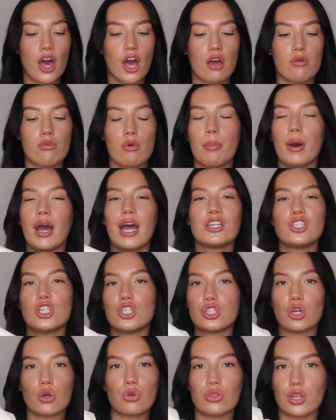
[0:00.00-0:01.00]
um, but I
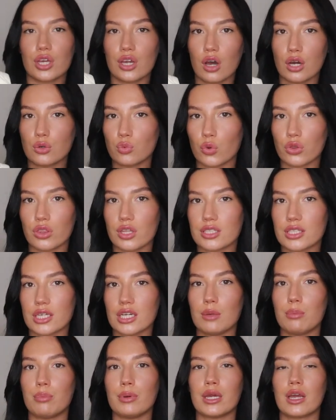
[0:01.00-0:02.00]
actually don't think I'd want this
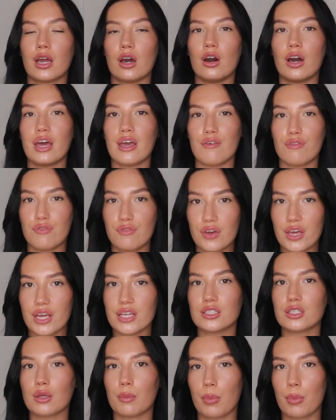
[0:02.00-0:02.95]
any bigger it fits